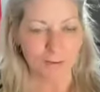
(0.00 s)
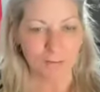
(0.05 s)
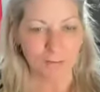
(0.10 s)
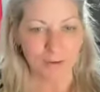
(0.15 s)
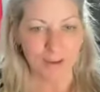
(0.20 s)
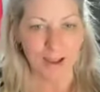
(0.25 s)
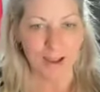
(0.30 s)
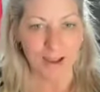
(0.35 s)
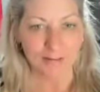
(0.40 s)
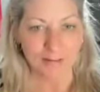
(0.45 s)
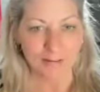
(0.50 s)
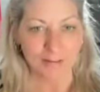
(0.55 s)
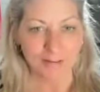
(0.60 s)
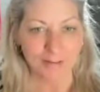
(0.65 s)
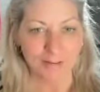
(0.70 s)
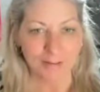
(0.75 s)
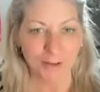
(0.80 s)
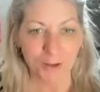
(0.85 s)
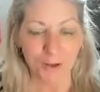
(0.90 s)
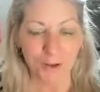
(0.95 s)
and reacted,
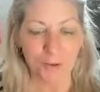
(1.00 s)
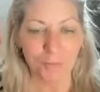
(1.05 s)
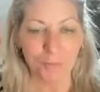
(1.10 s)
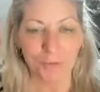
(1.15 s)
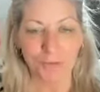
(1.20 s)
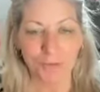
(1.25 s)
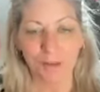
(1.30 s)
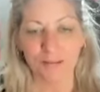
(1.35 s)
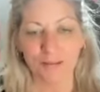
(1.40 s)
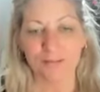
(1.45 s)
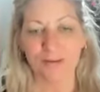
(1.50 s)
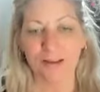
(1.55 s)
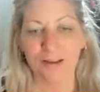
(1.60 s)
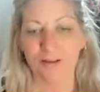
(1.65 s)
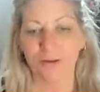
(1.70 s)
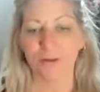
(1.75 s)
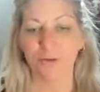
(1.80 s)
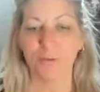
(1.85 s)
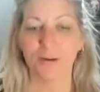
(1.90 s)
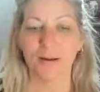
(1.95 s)
but that's
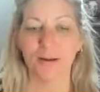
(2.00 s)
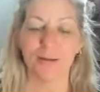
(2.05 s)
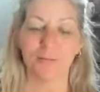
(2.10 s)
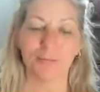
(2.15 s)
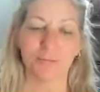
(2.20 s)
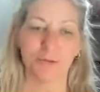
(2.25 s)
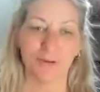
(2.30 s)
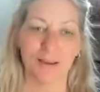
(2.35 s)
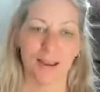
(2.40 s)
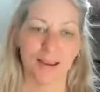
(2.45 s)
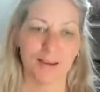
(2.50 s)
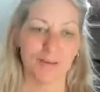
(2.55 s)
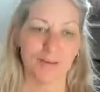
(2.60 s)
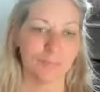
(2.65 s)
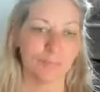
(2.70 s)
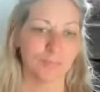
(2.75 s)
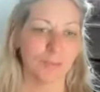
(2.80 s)
not who I am today.